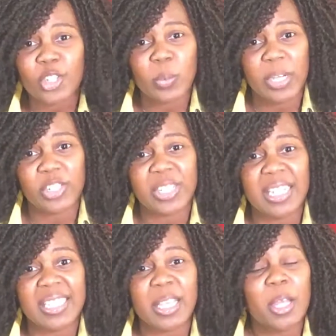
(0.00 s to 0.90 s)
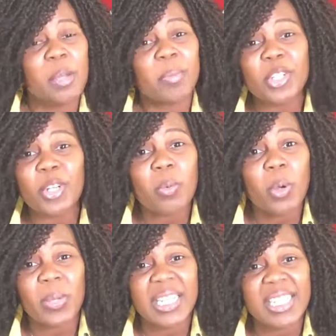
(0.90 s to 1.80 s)
the situation is. But
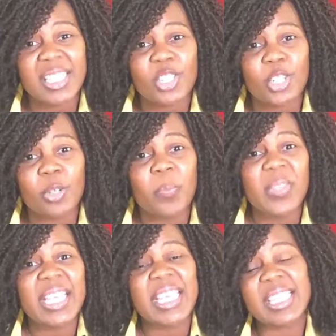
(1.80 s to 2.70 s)
you know what we need to do?